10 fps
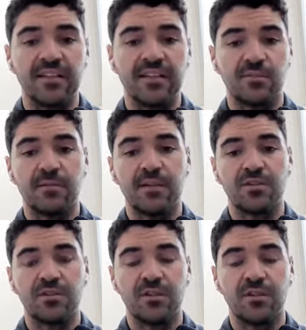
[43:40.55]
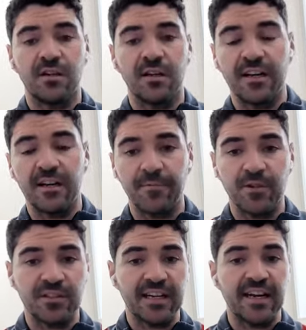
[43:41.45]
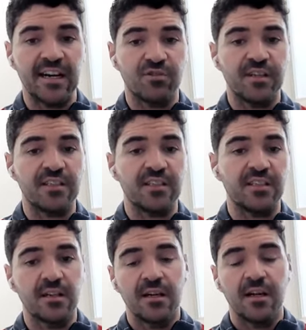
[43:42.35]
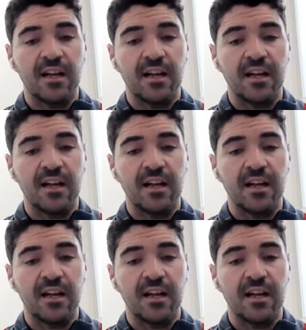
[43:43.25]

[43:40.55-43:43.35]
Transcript: in order to be able to make sure you um, you stay hydrated,